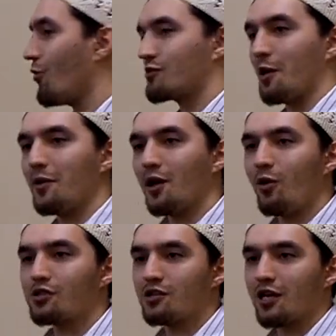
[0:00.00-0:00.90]
Somebody
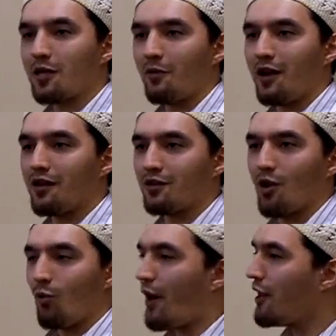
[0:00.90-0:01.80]
wants to get married.
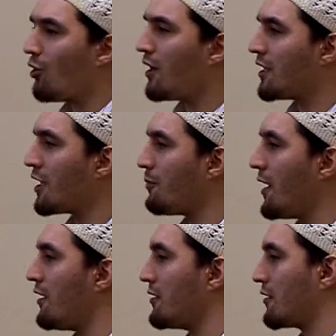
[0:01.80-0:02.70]
Why do you want to get
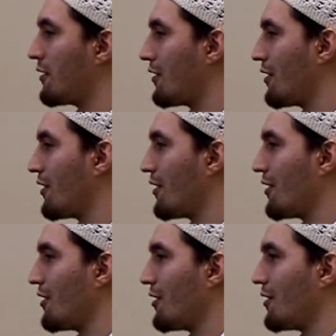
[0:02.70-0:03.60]
married?
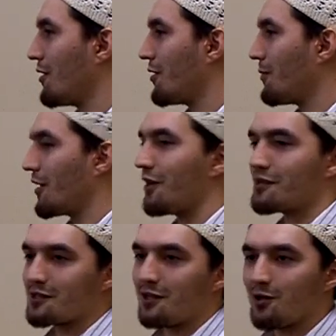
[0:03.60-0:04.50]

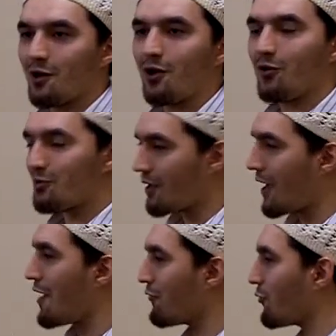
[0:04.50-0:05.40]
Because, uh, you know,
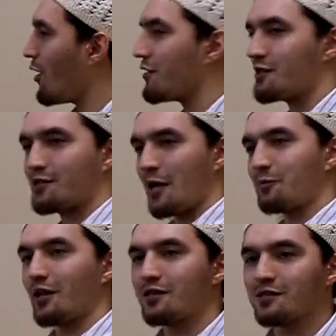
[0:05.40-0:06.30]
I have all these
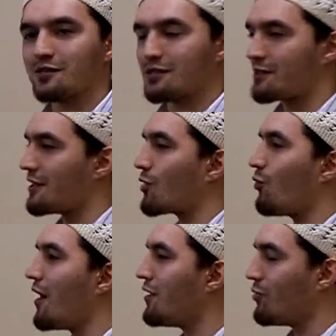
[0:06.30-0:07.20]
temptations, this and that.
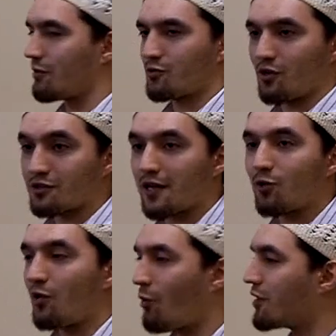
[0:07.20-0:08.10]
Why do you? Because I,
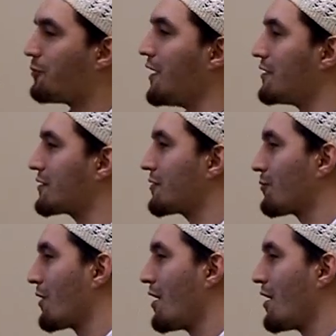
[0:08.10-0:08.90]
I want peace.